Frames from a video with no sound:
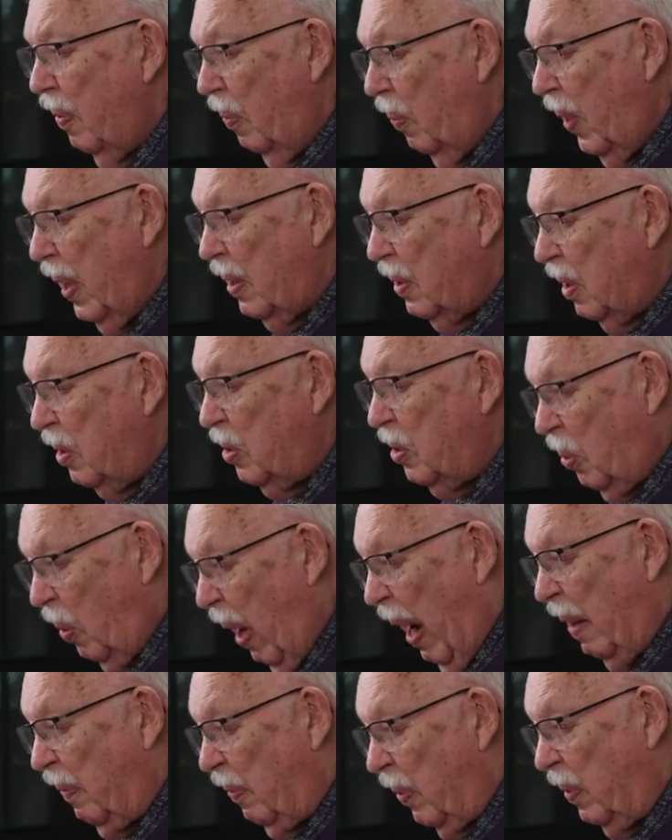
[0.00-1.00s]
we could
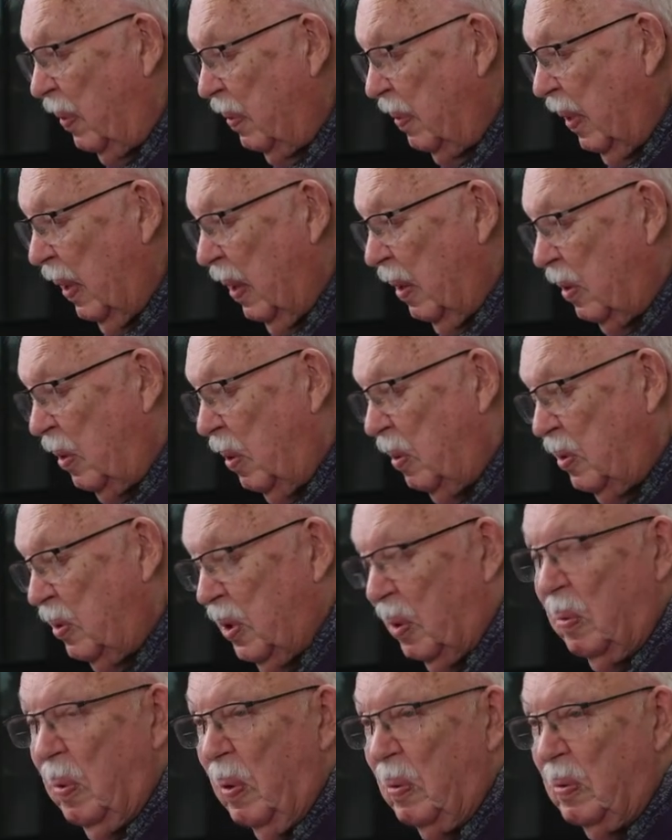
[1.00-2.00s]
travel to
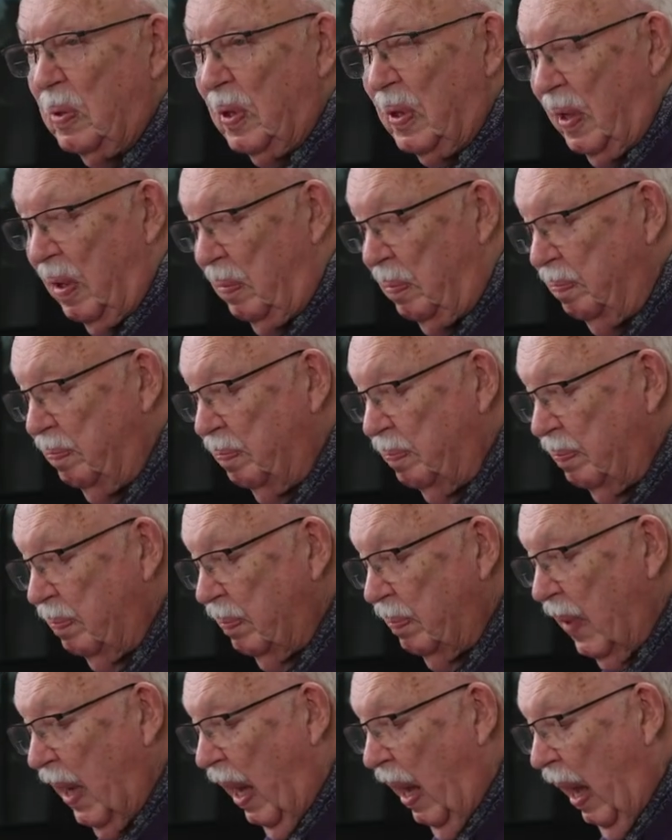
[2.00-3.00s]
Jerusalem
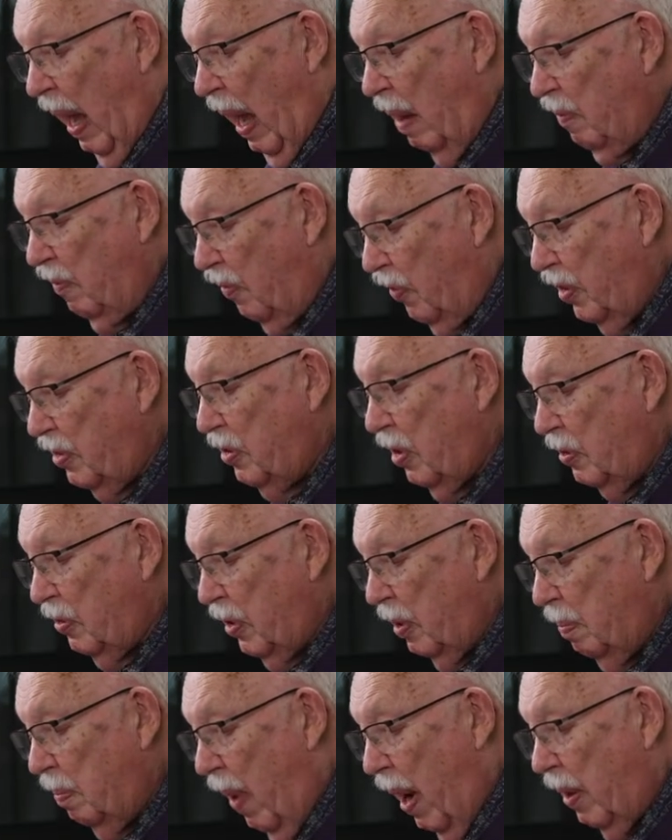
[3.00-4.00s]
and visit
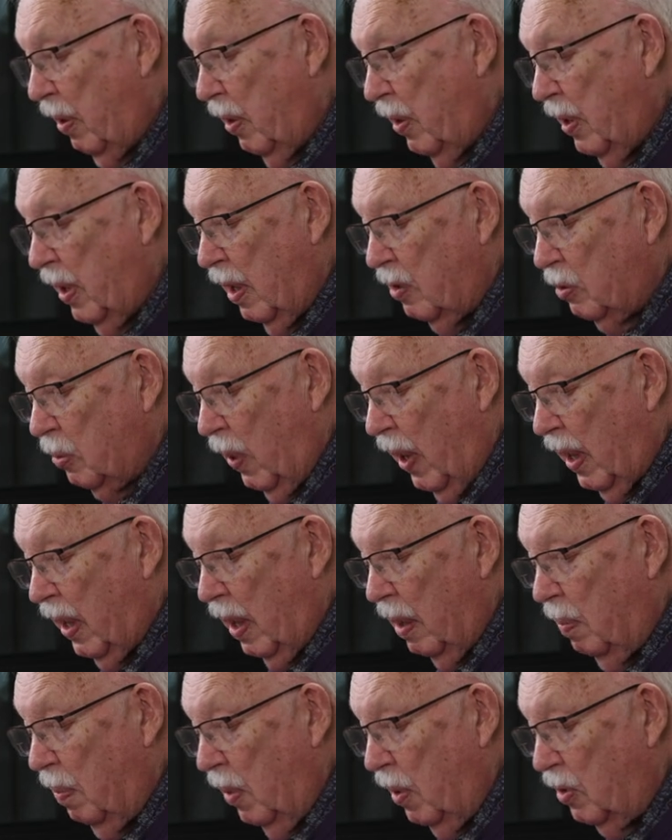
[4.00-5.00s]
the modern
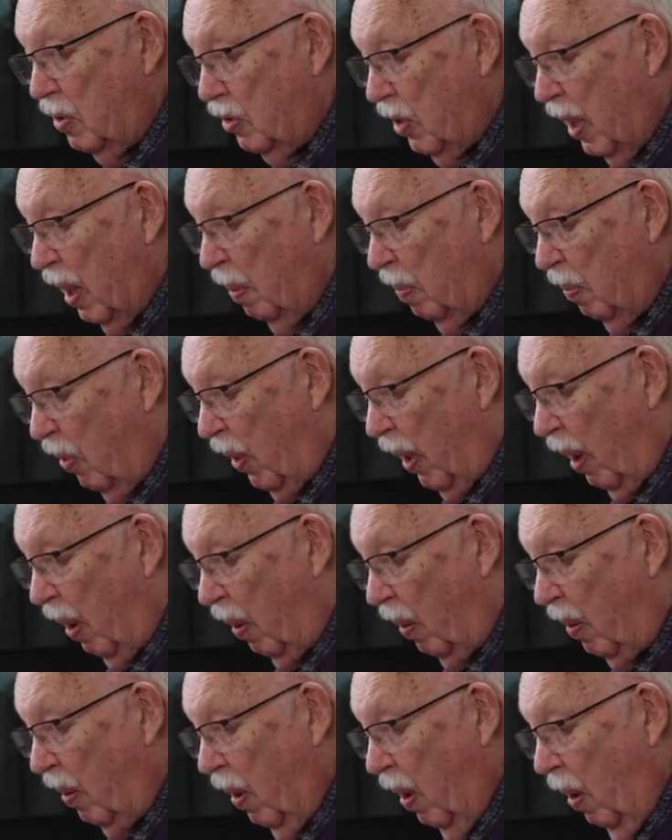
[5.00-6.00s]
Israeli museum
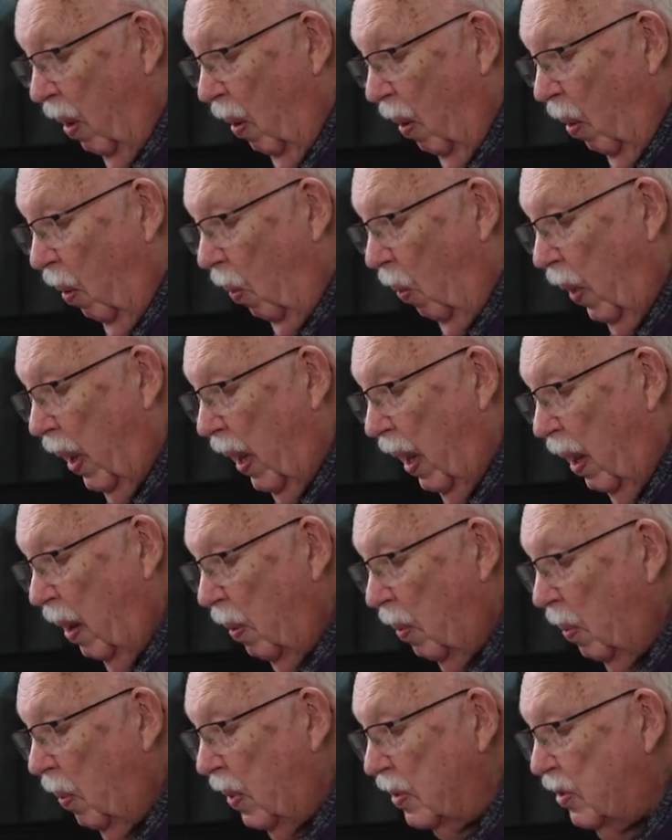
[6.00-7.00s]
there, we
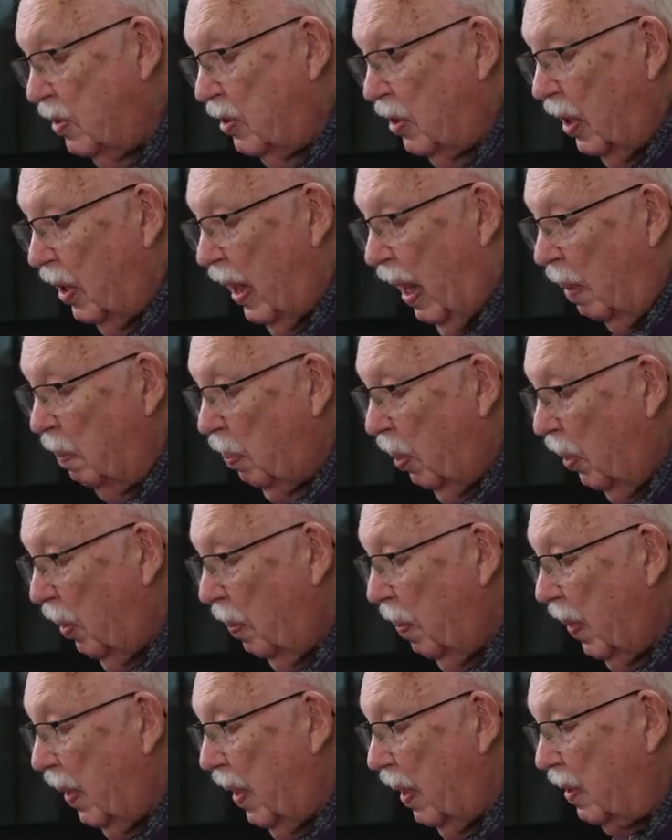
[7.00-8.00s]
would see on
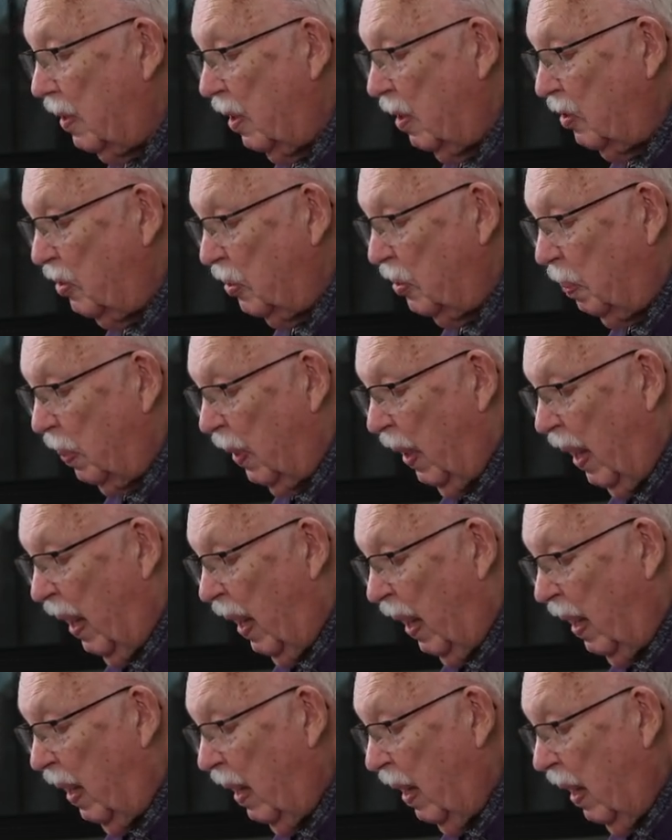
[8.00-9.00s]
permanent
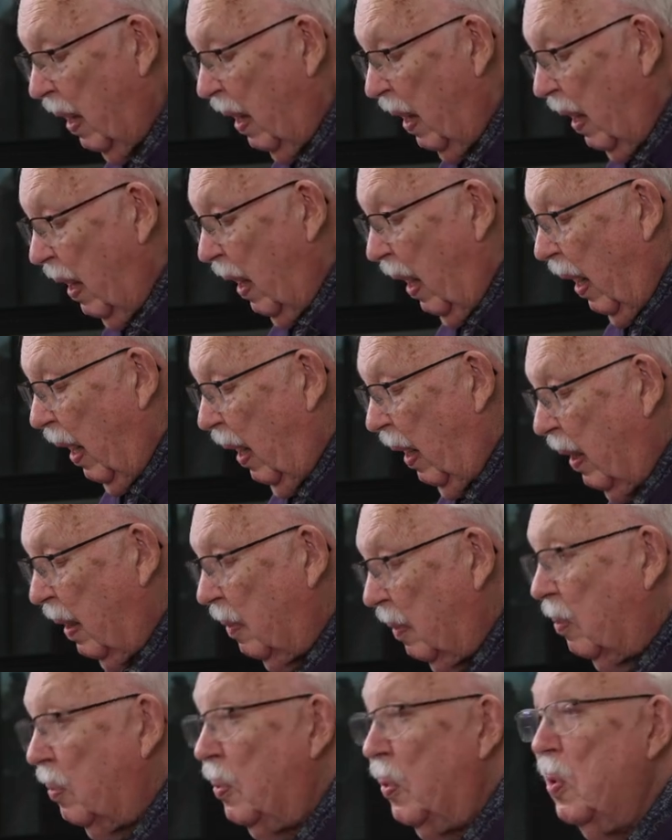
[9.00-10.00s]
display,
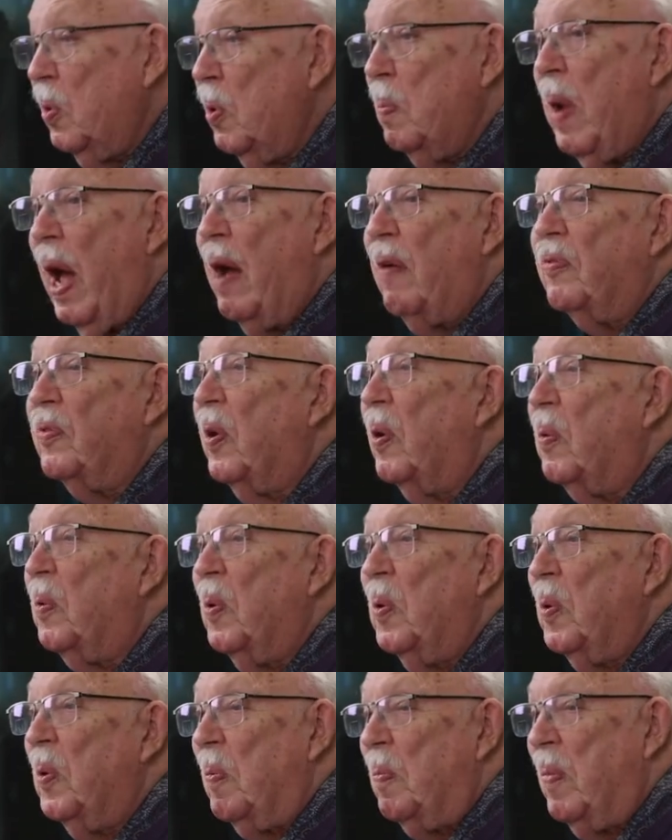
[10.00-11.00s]
room after
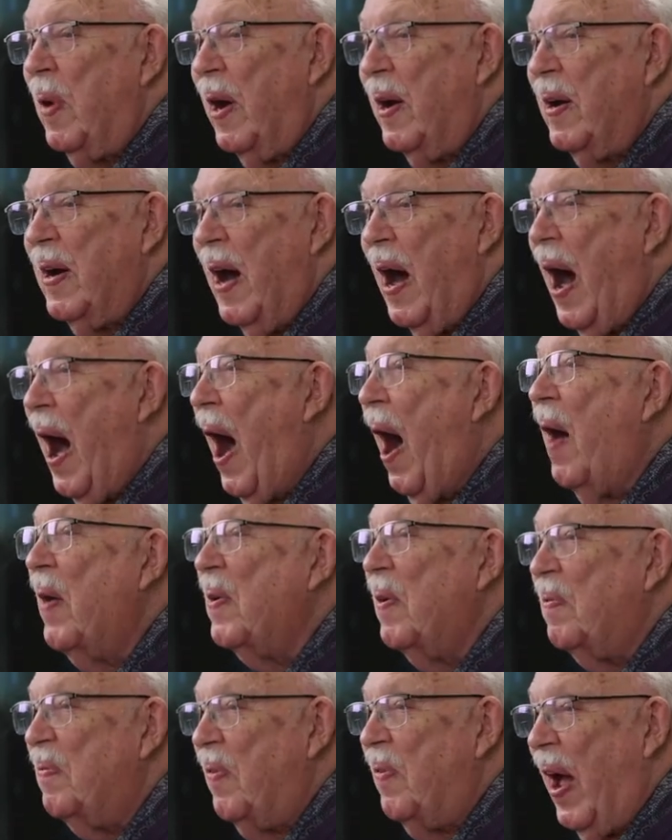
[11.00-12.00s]
room,
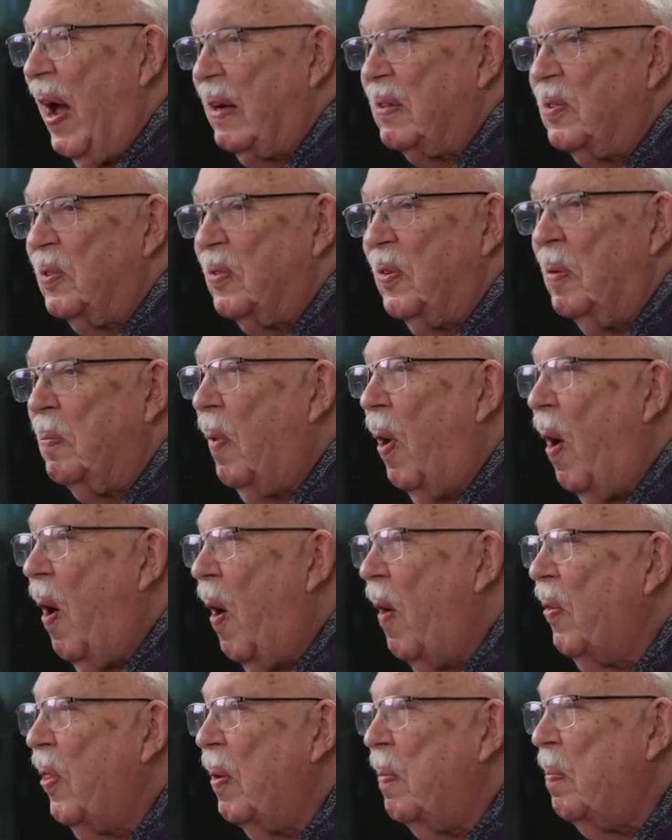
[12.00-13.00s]
artifacts from
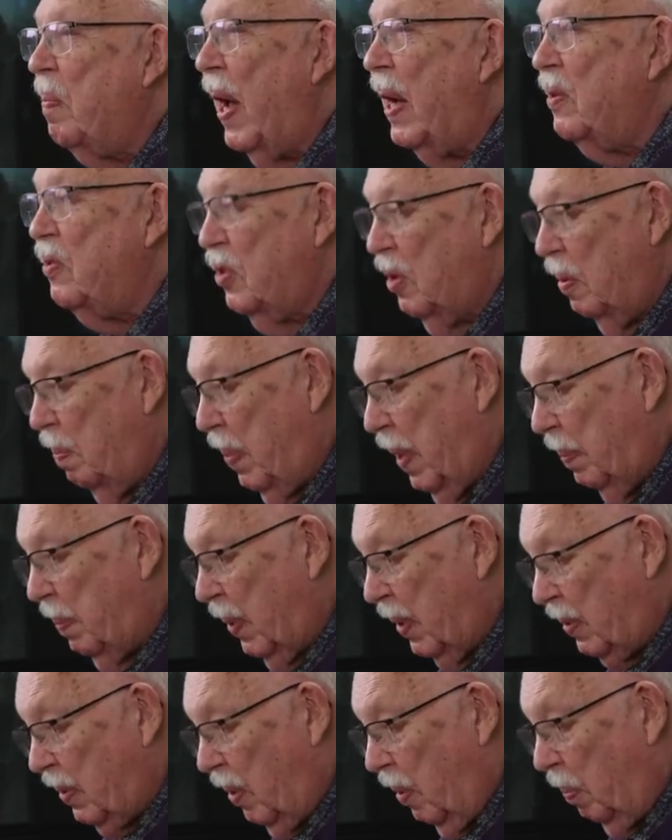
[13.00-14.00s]
all the major
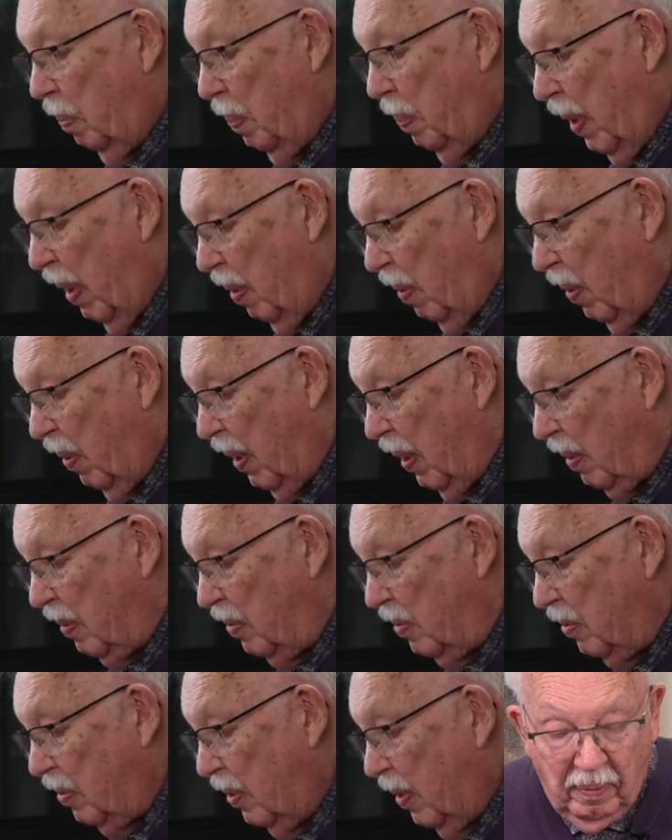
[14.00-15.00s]
biblical
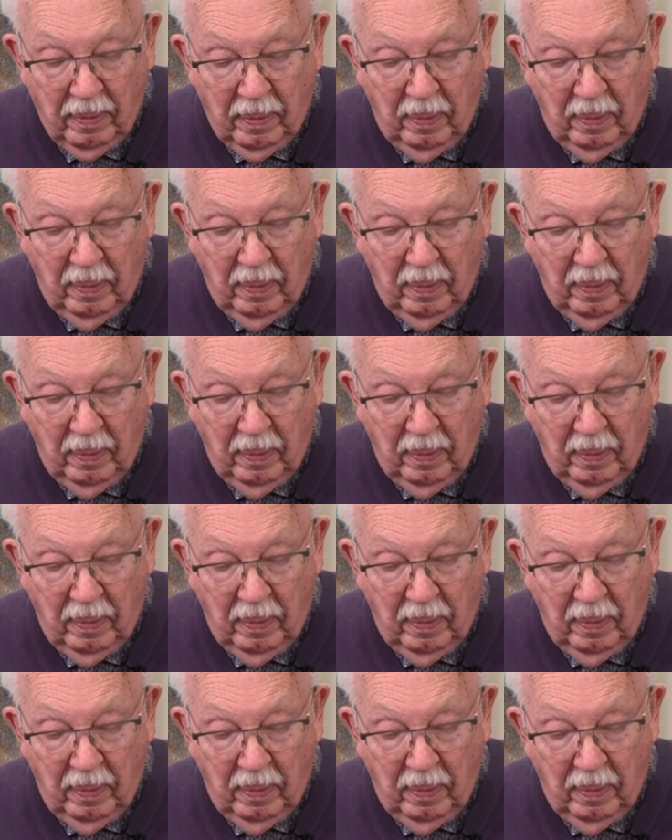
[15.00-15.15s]
periods.